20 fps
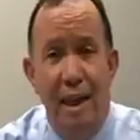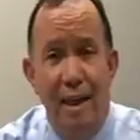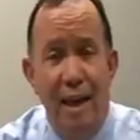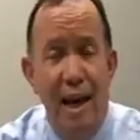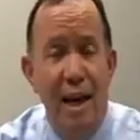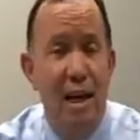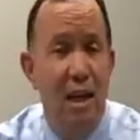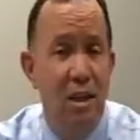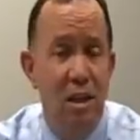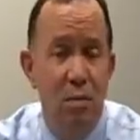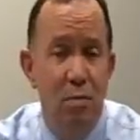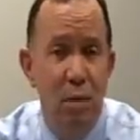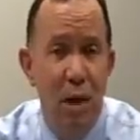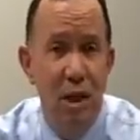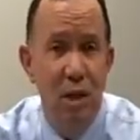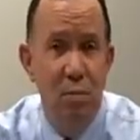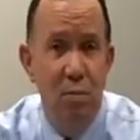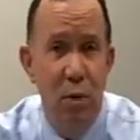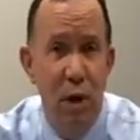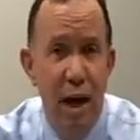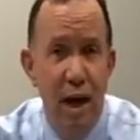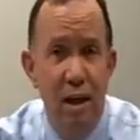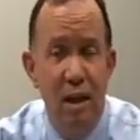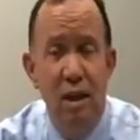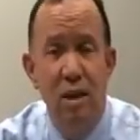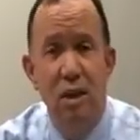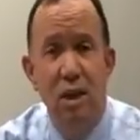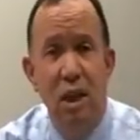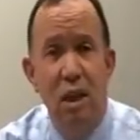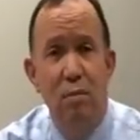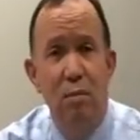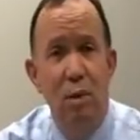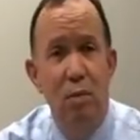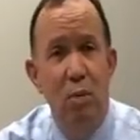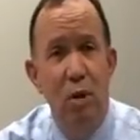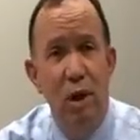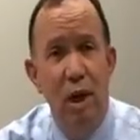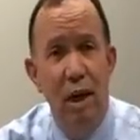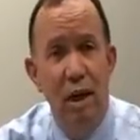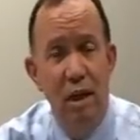That is a best practice and can be
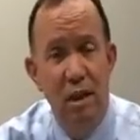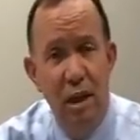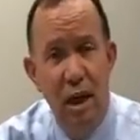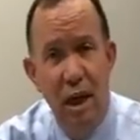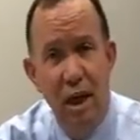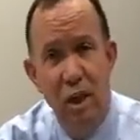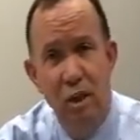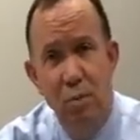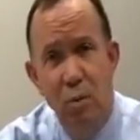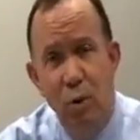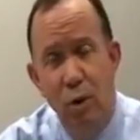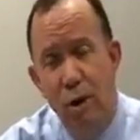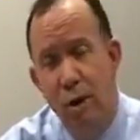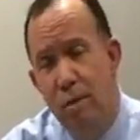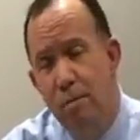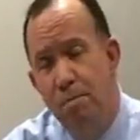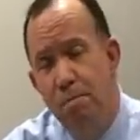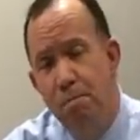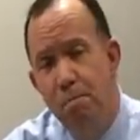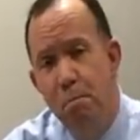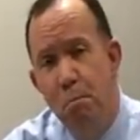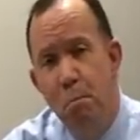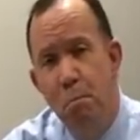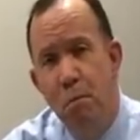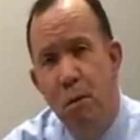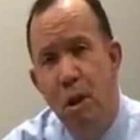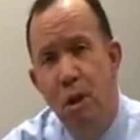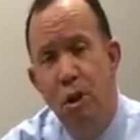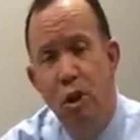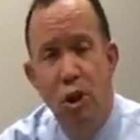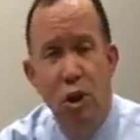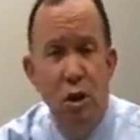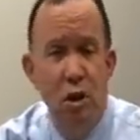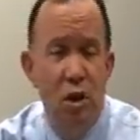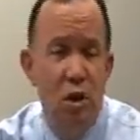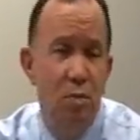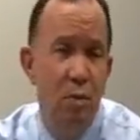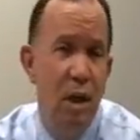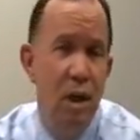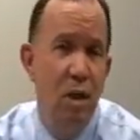put on a dashboard.
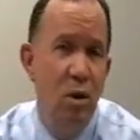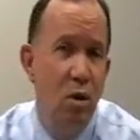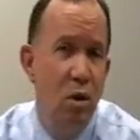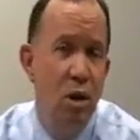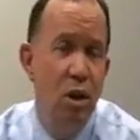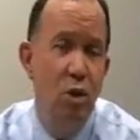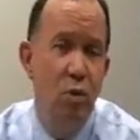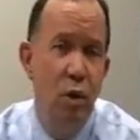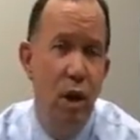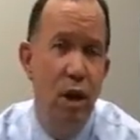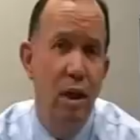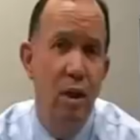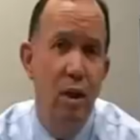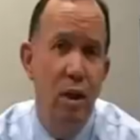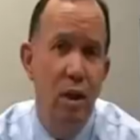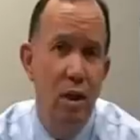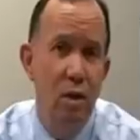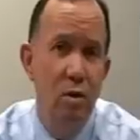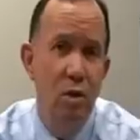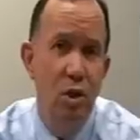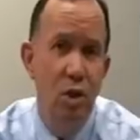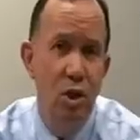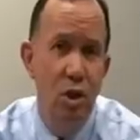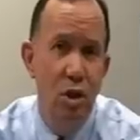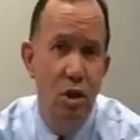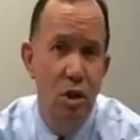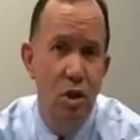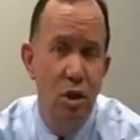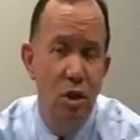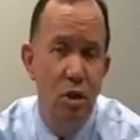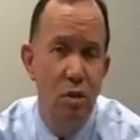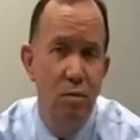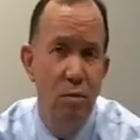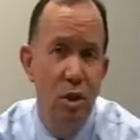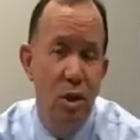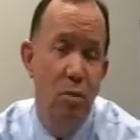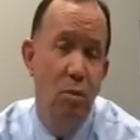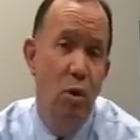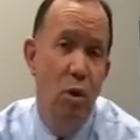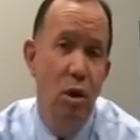Jurors. Many courts regularly use jurors.
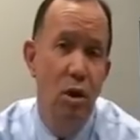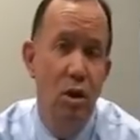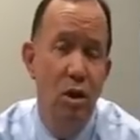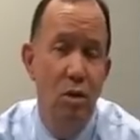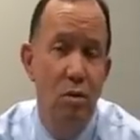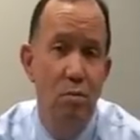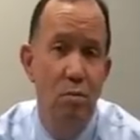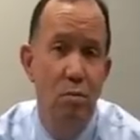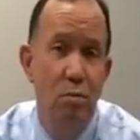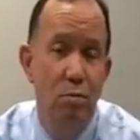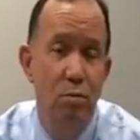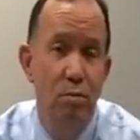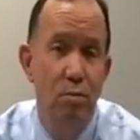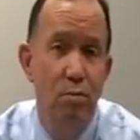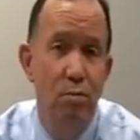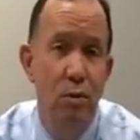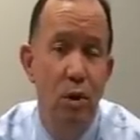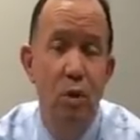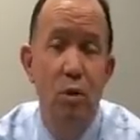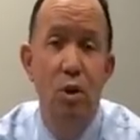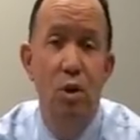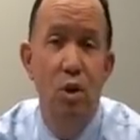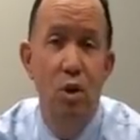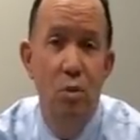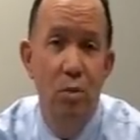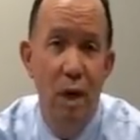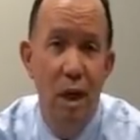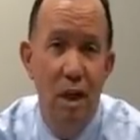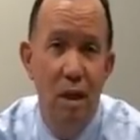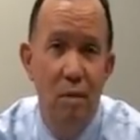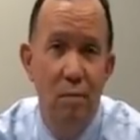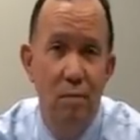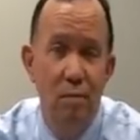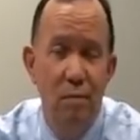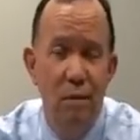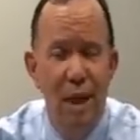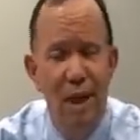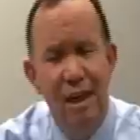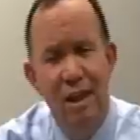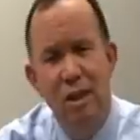Some courts use too many.
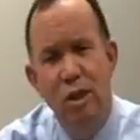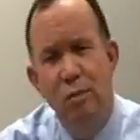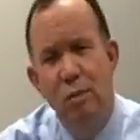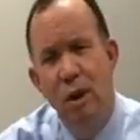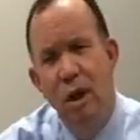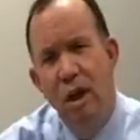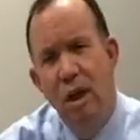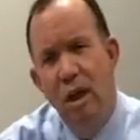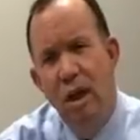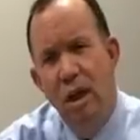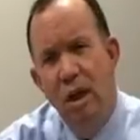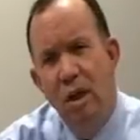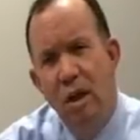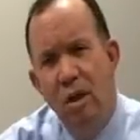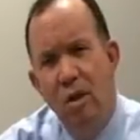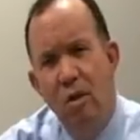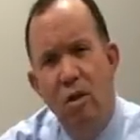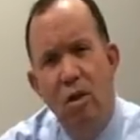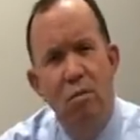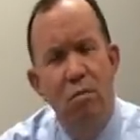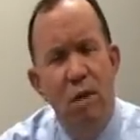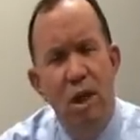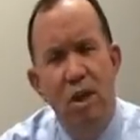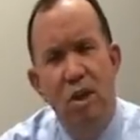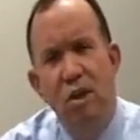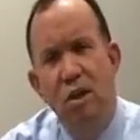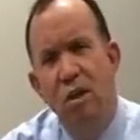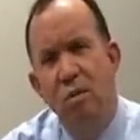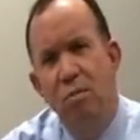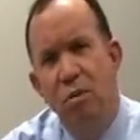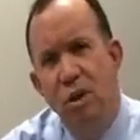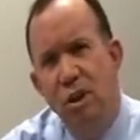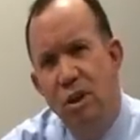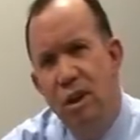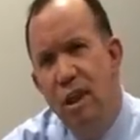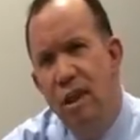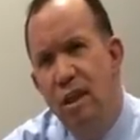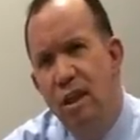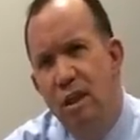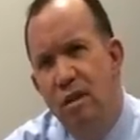That is, you can measure the
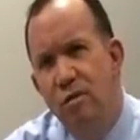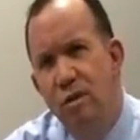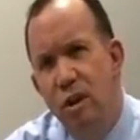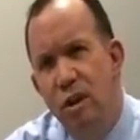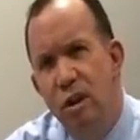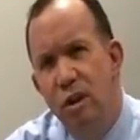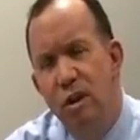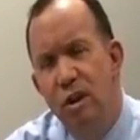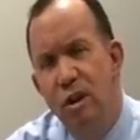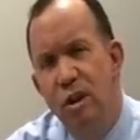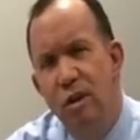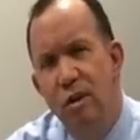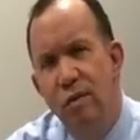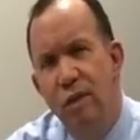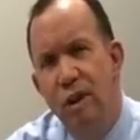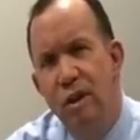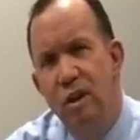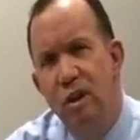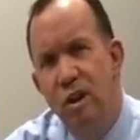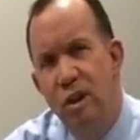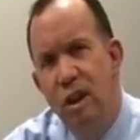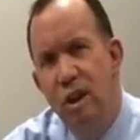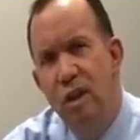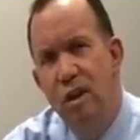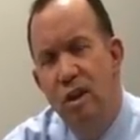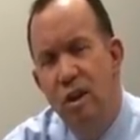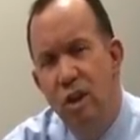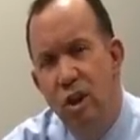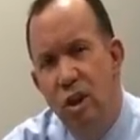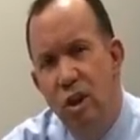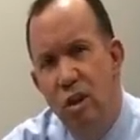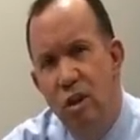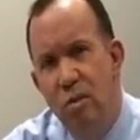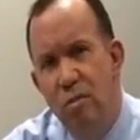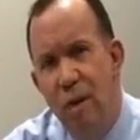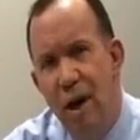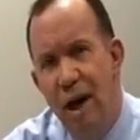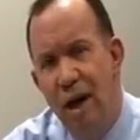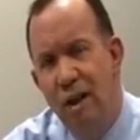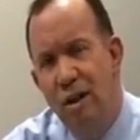percentage of jurors that sit in the jury
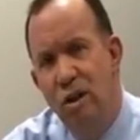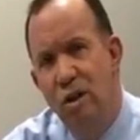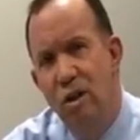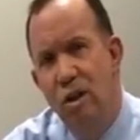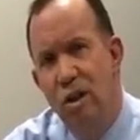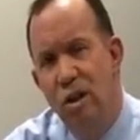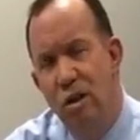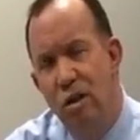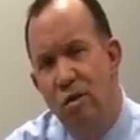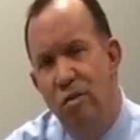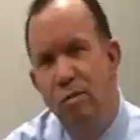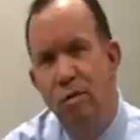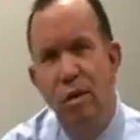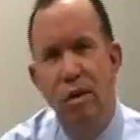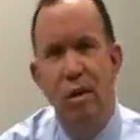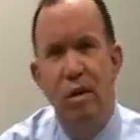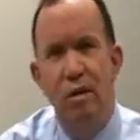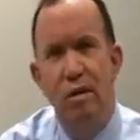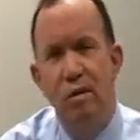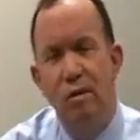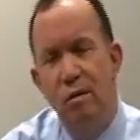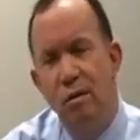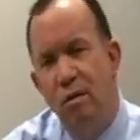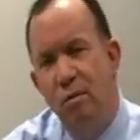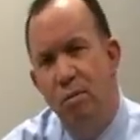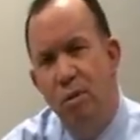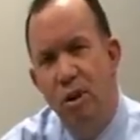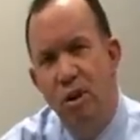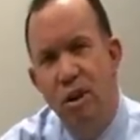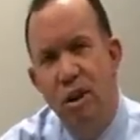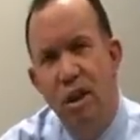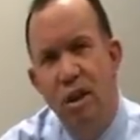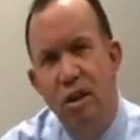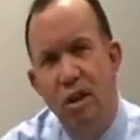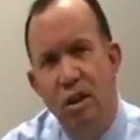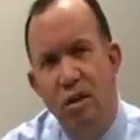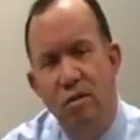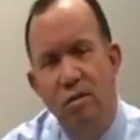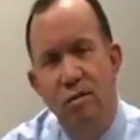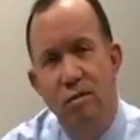box, sort of your
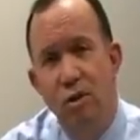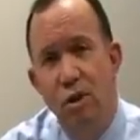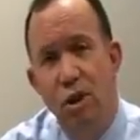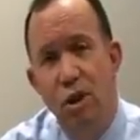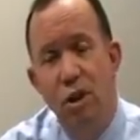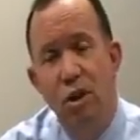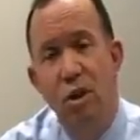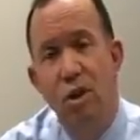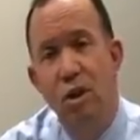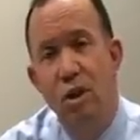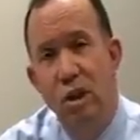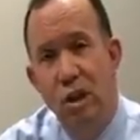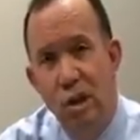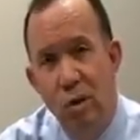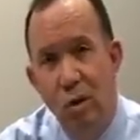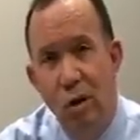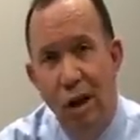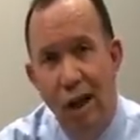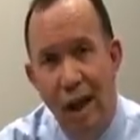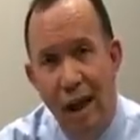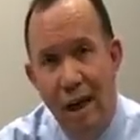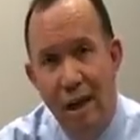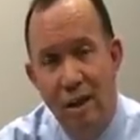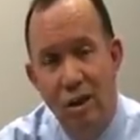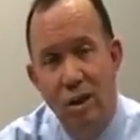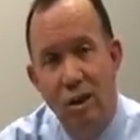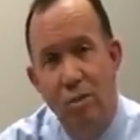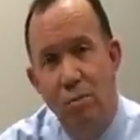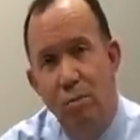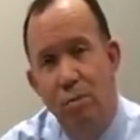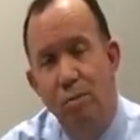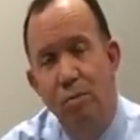percentage of jurors utilized.